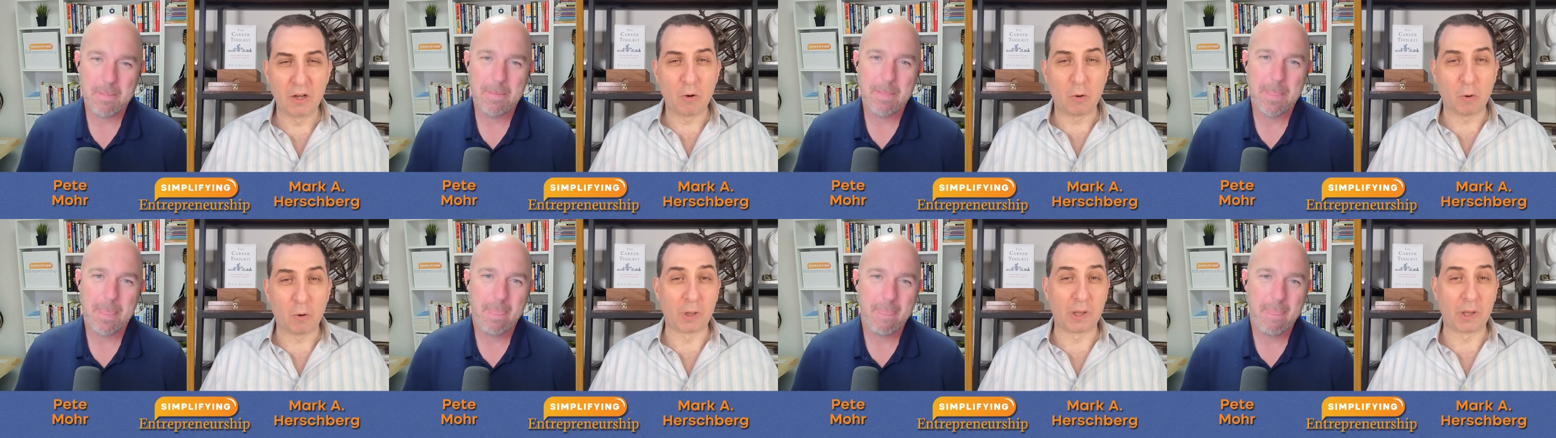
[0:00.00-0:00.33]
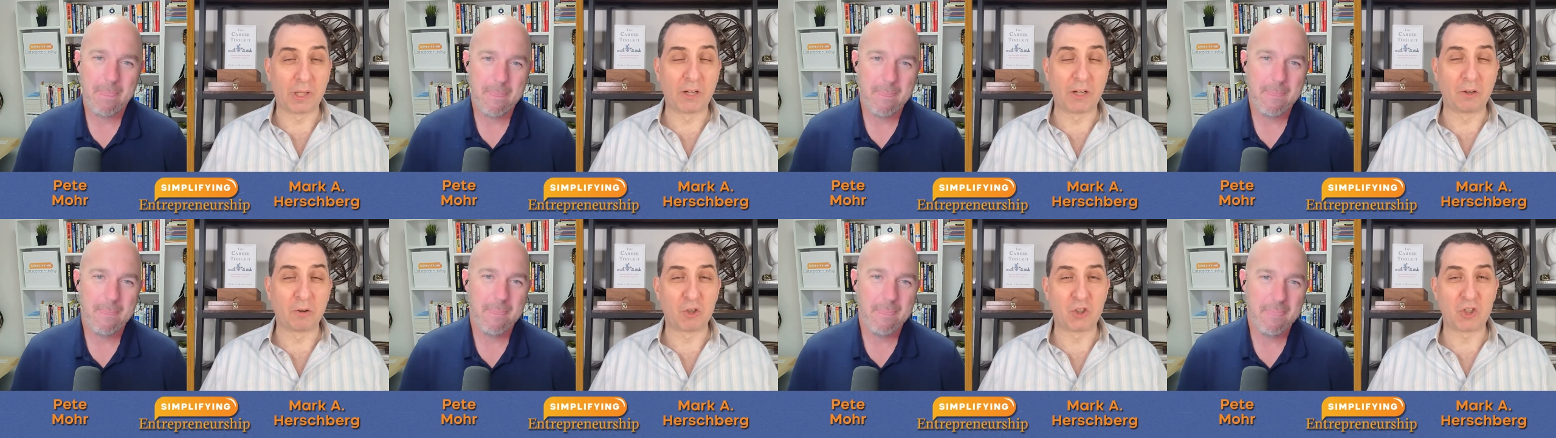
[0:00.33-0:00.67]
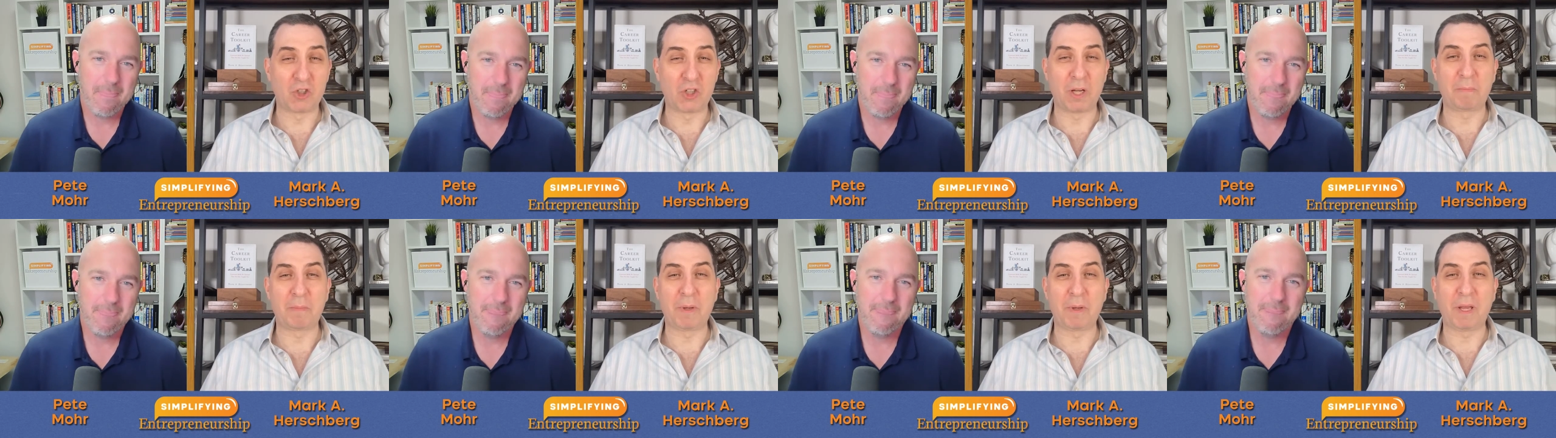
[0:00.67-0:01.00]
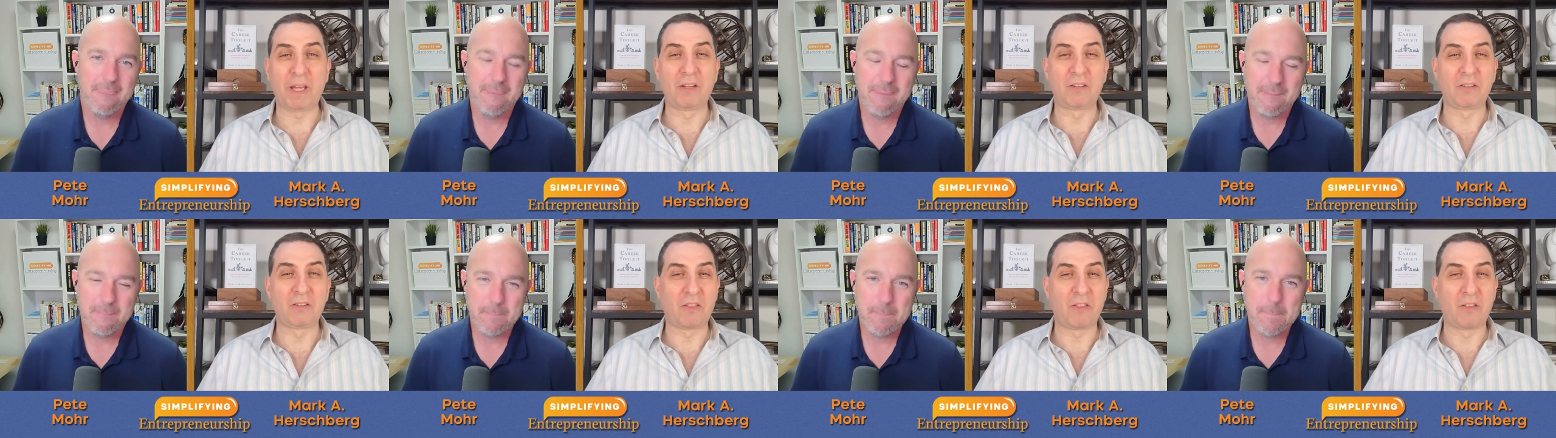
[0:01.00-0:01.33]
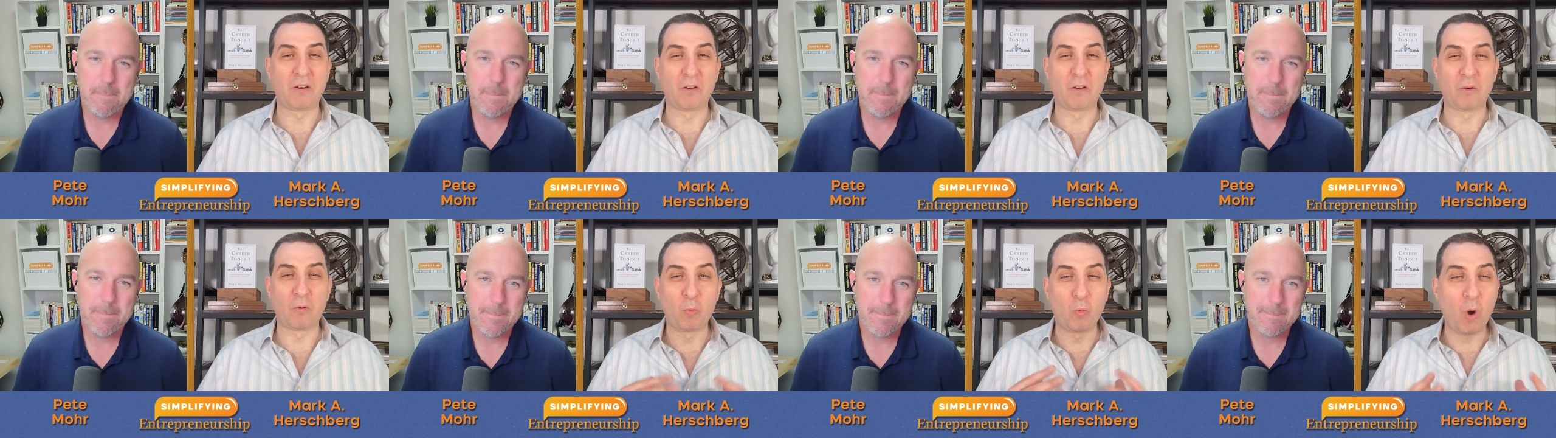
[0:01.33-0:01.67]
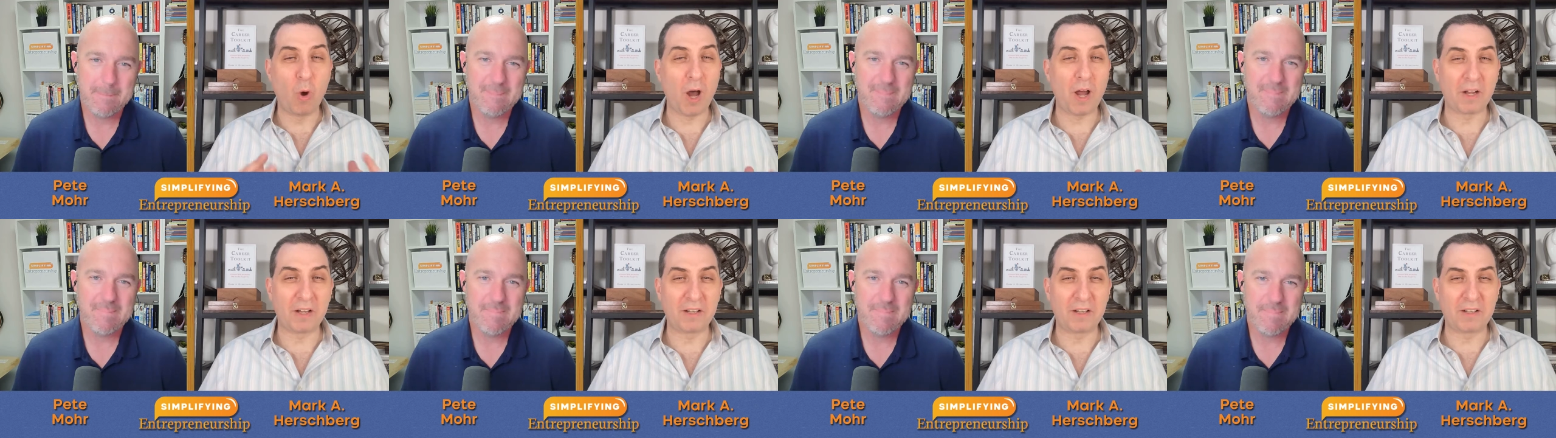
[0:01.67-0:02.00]
Speaker 1: or leadership is the
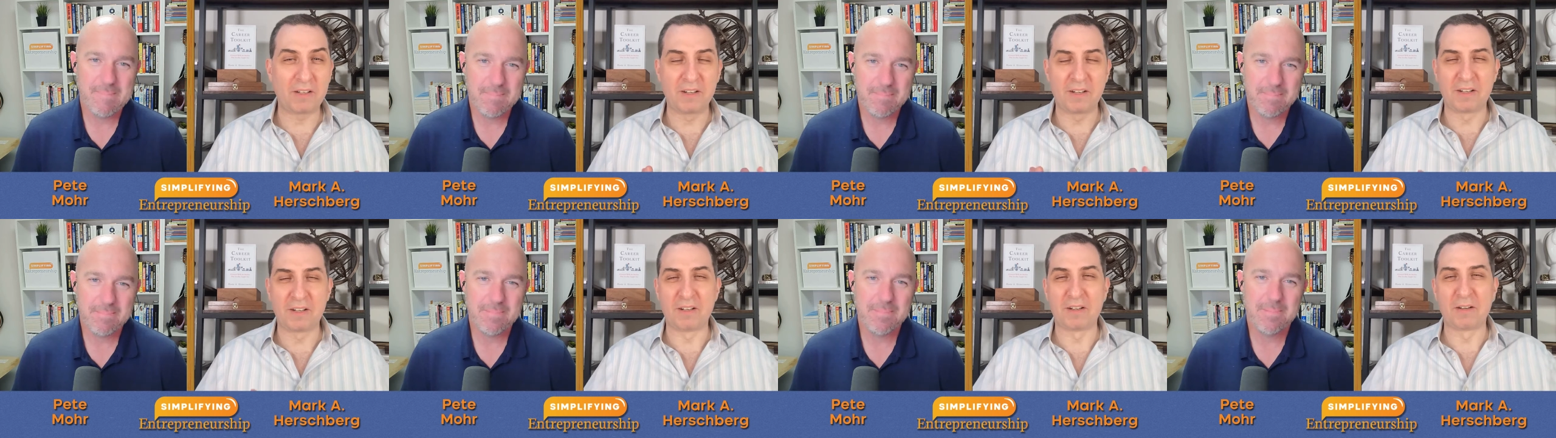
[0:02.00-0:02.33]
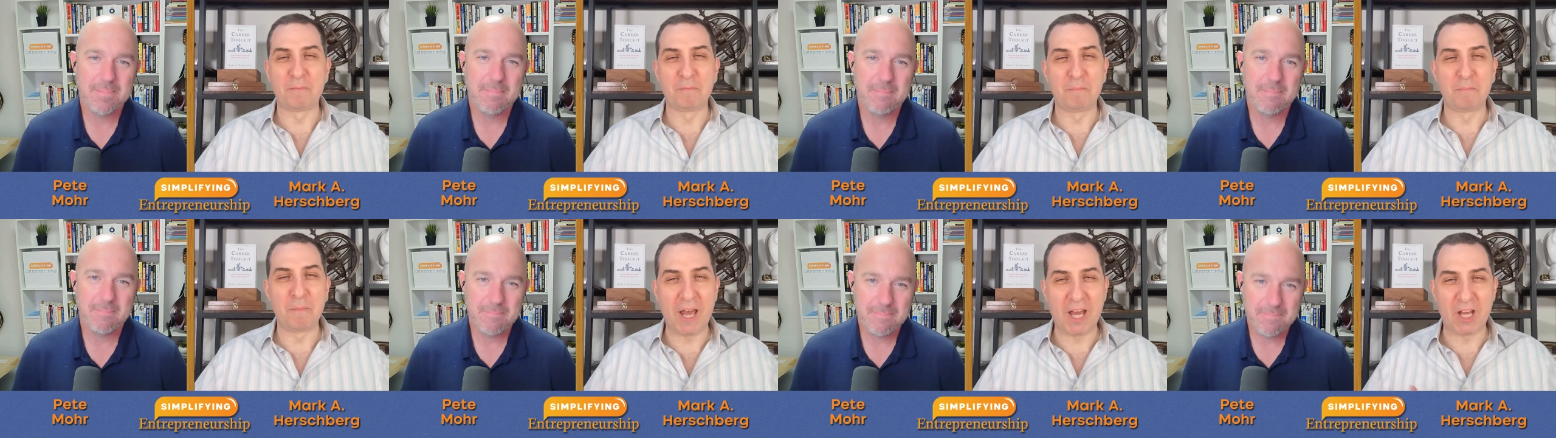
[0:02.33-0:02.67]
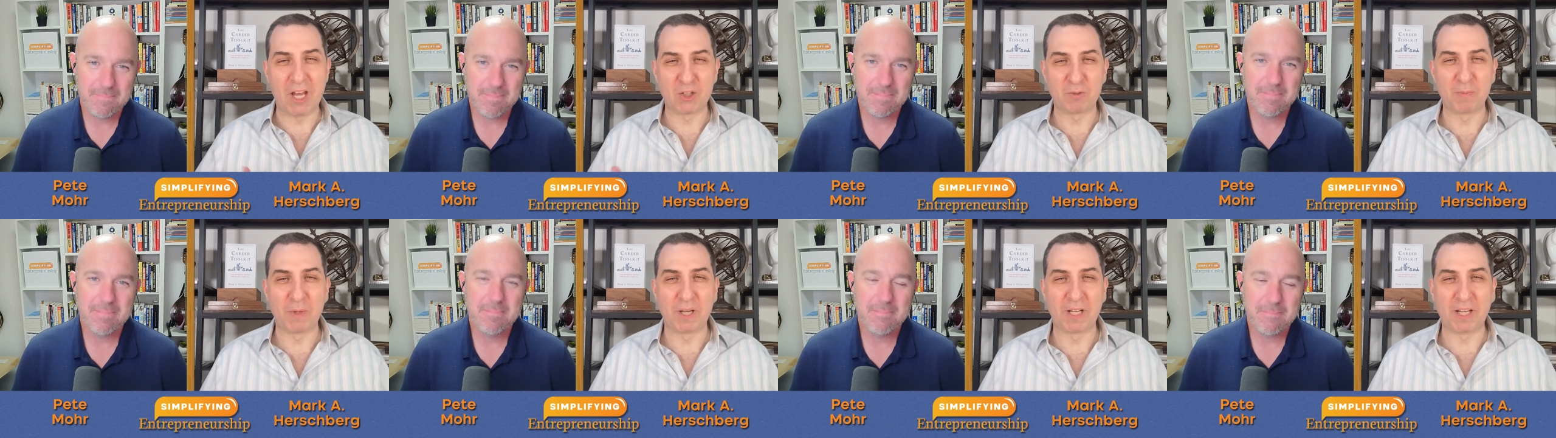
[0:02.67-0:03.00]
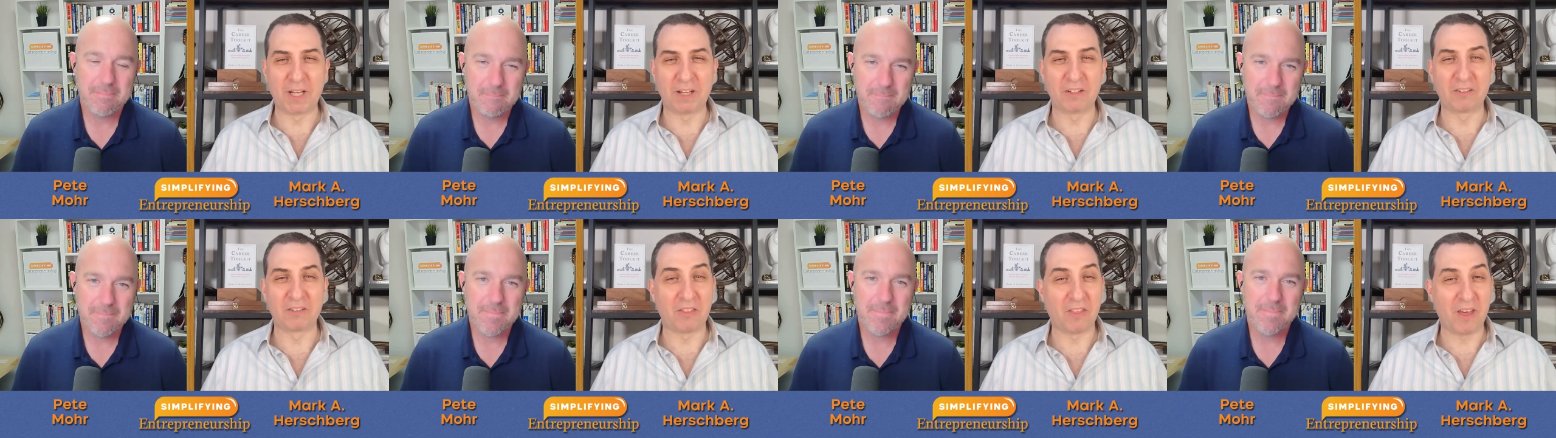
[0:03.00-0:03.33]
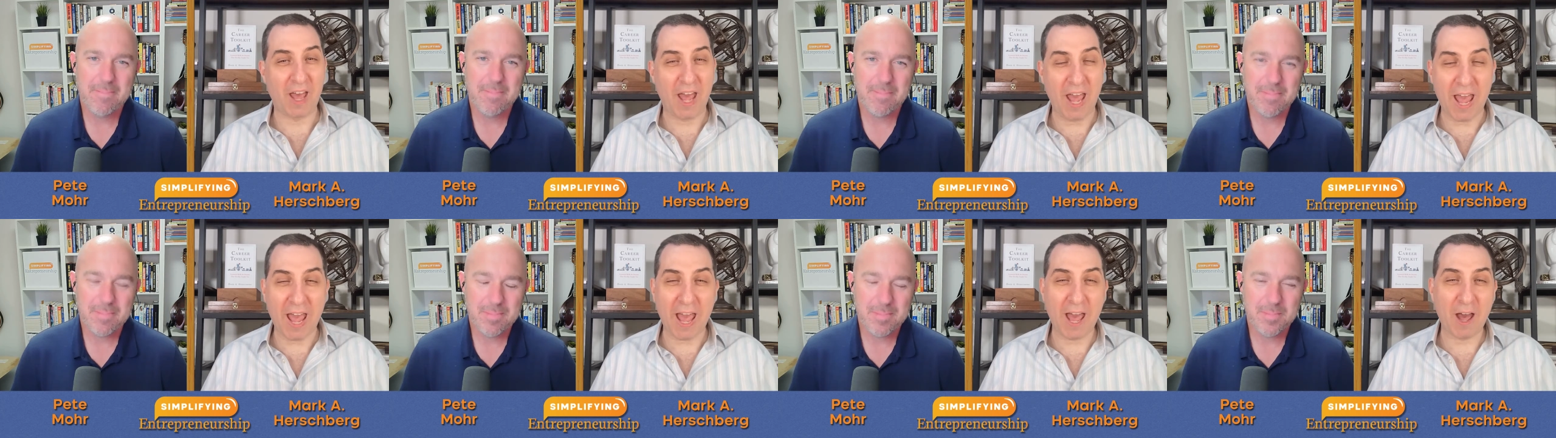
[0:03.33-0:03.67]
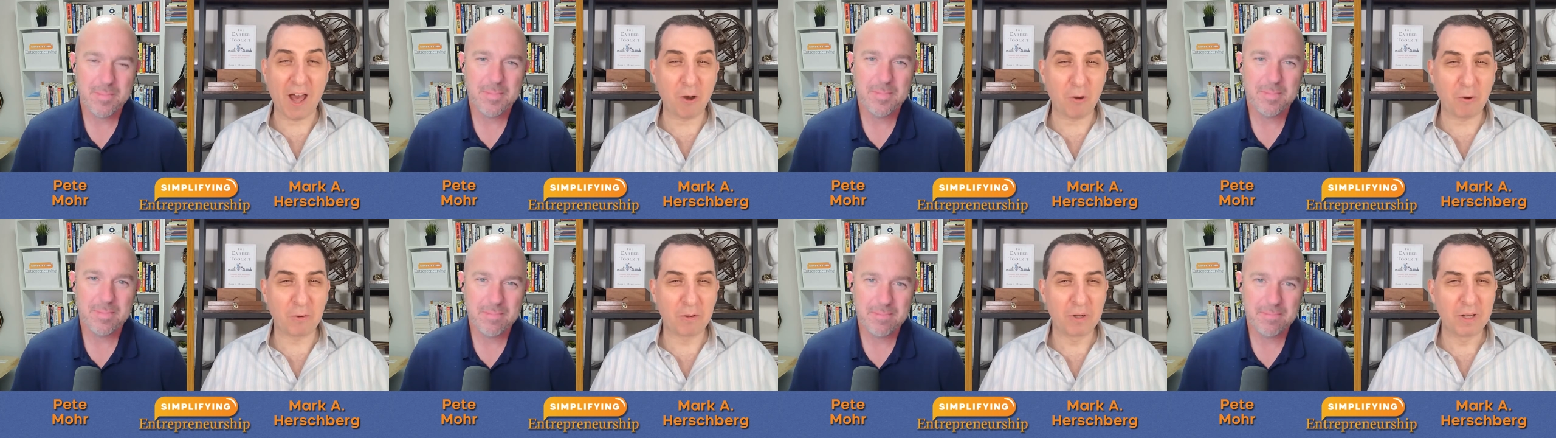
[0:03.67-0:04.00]
what and management is the
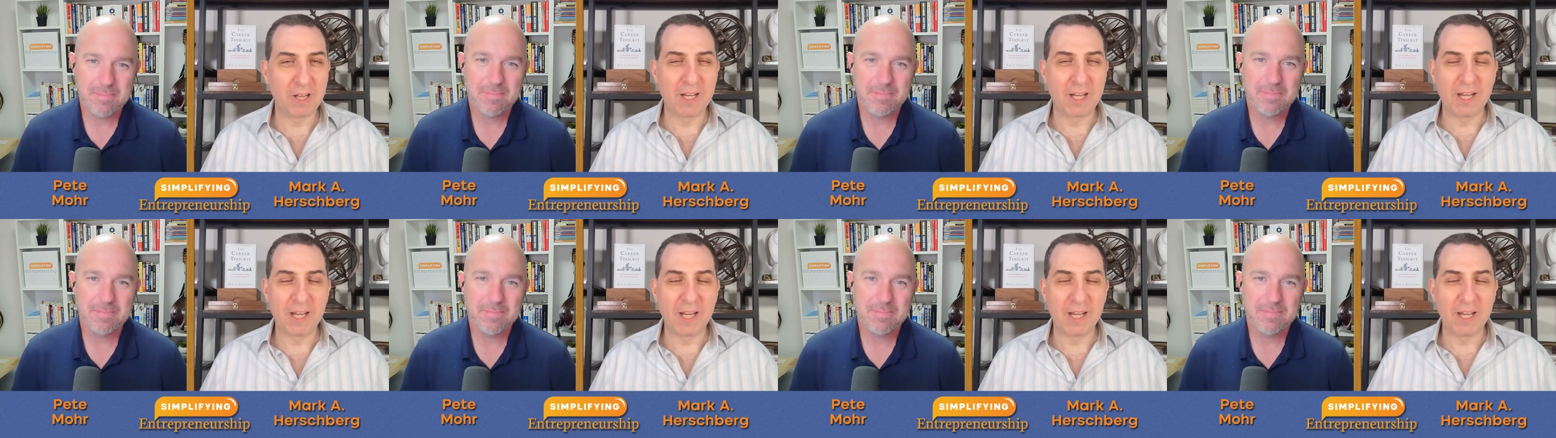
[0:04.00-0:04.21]
how.